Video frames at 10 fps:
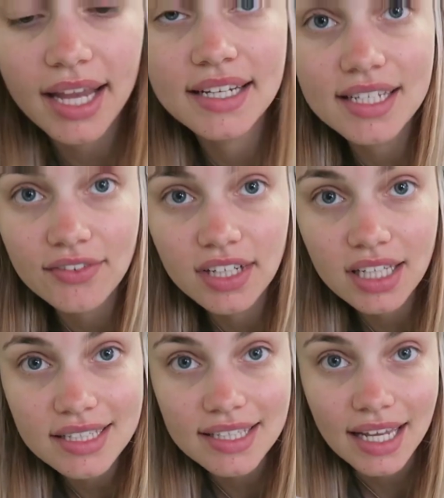I can
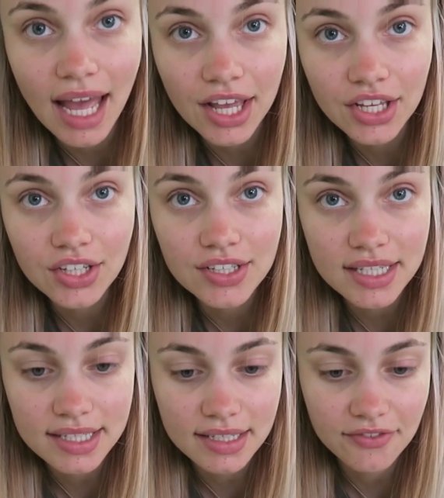definitely see how you can use
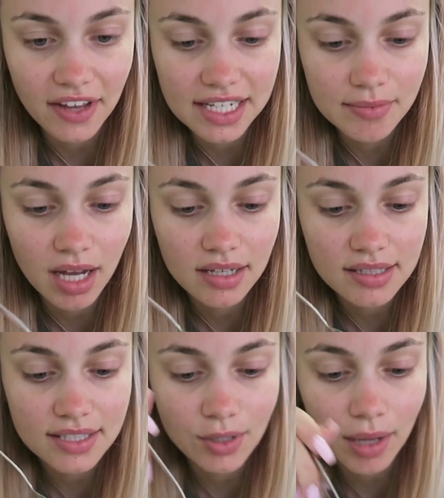this as a face
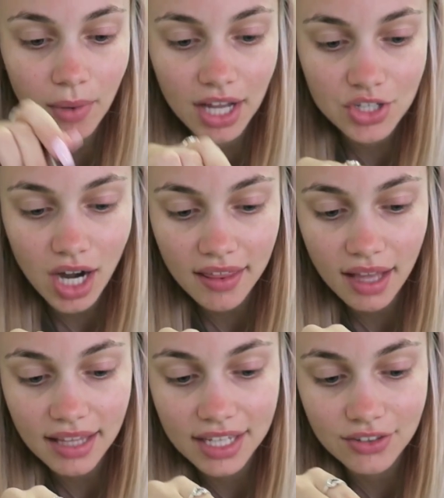mask. So I might try
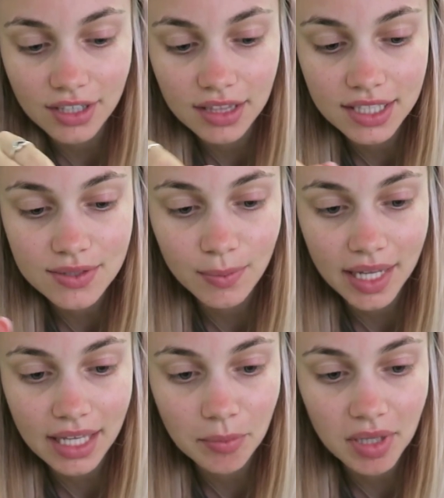that later on in this
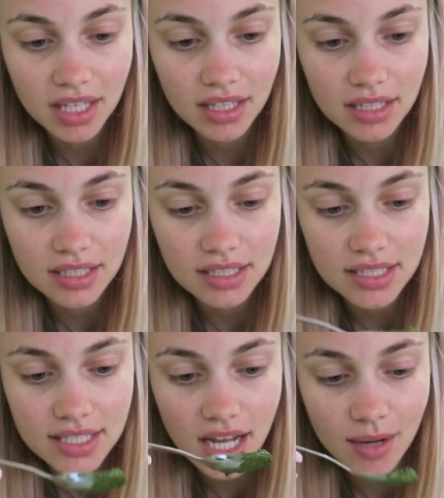week
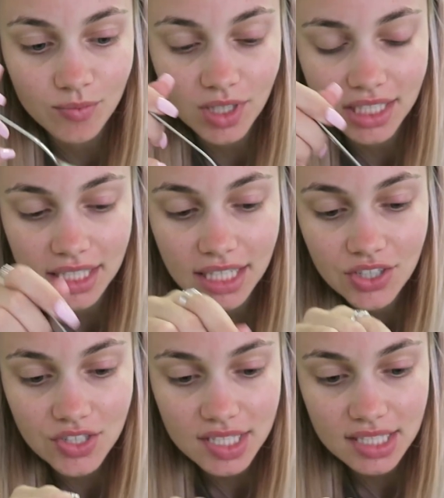because I'm really
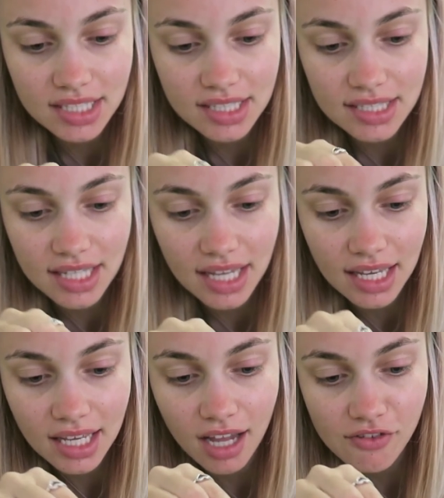interested to
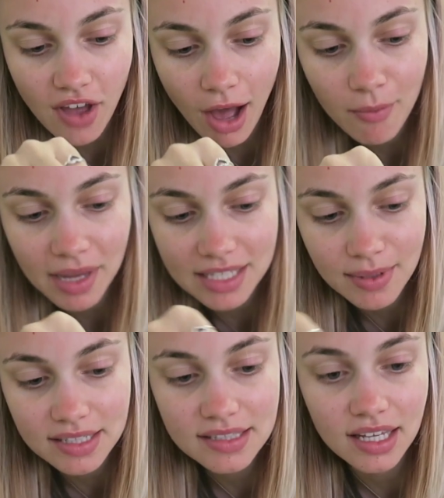see kind of how it makes
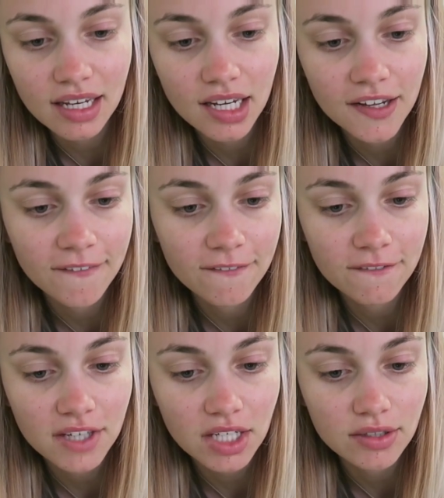my skin
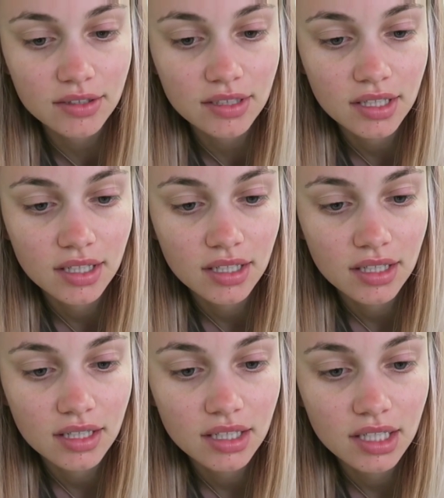feel.
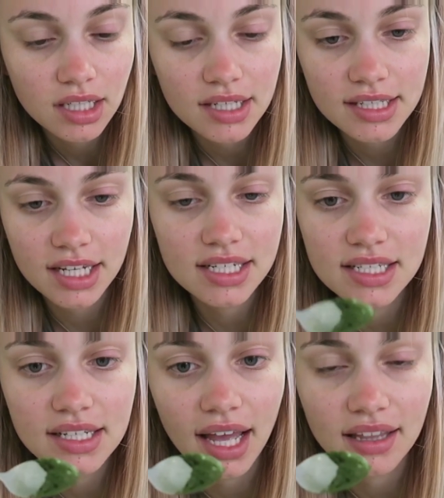Because you could,
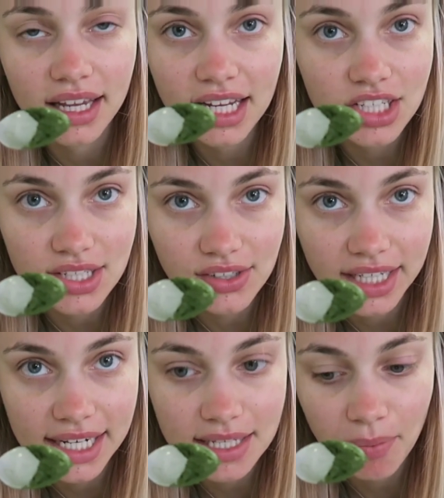yeah, like it just
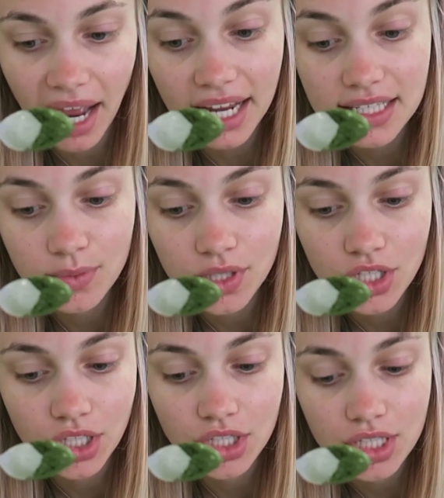creates a paste
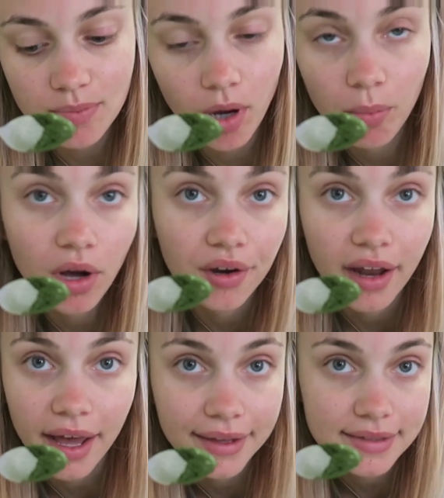which you could just pop
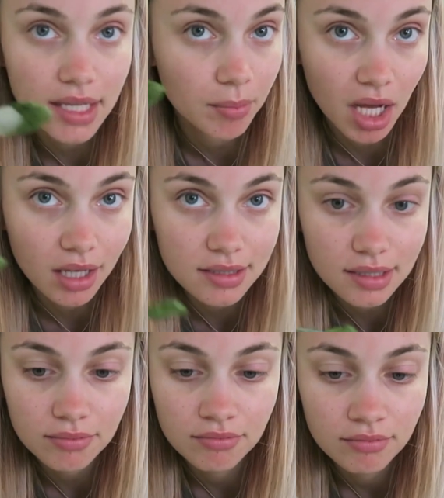on as a
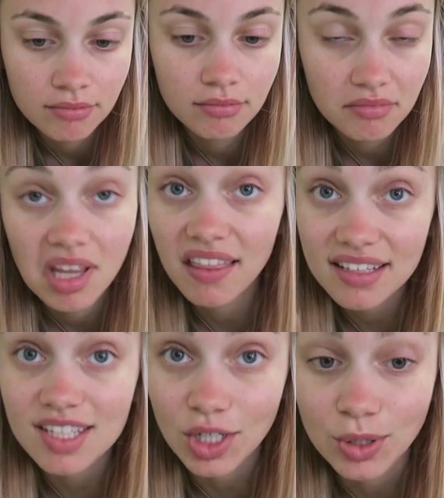mask.
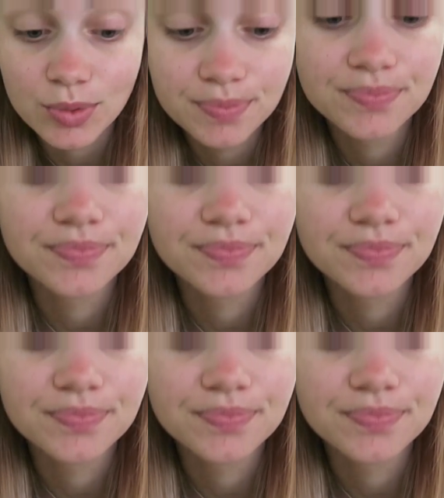That's cool.